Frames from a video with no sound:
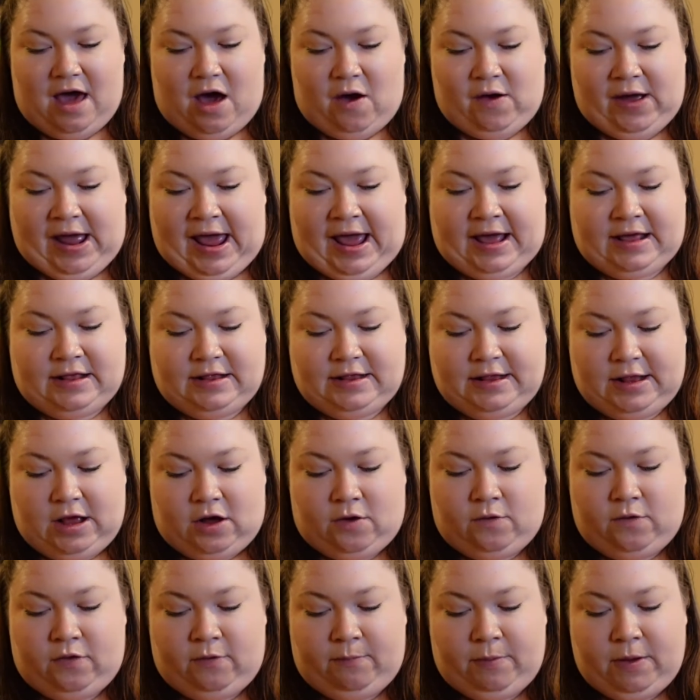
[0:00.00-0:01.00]
Okay,
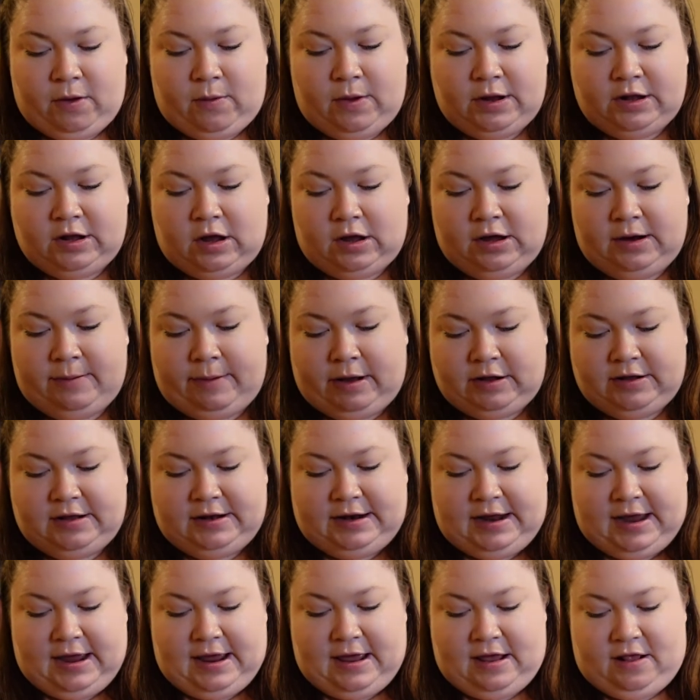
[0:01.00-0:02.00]
so the book we're talking about
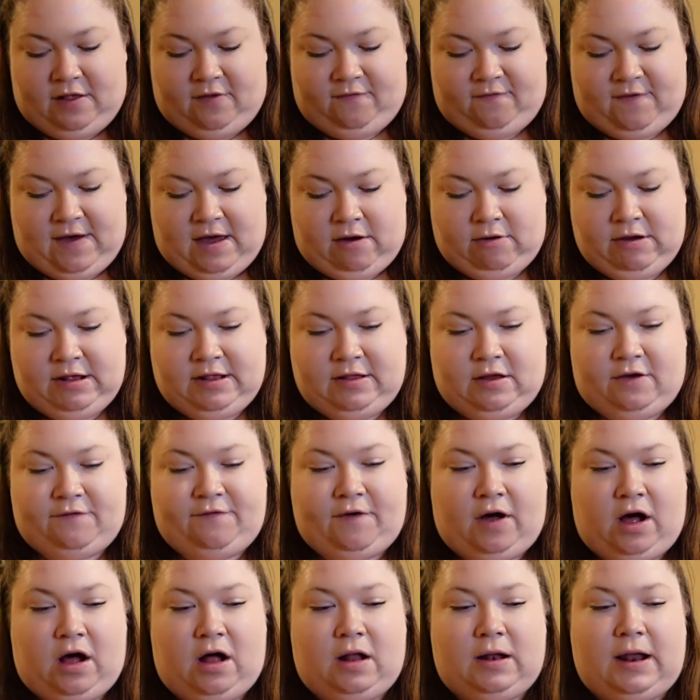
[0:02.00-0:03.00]
today is Fairest of
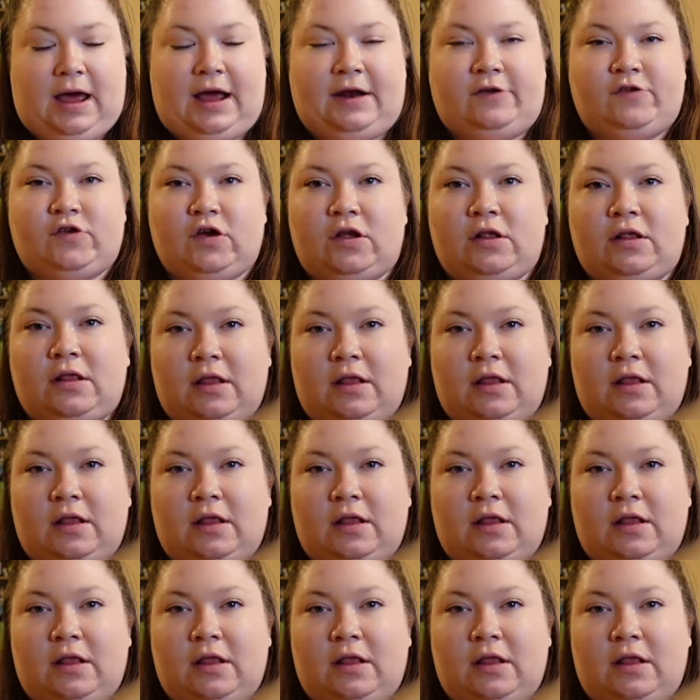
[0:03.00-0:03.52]
All, and just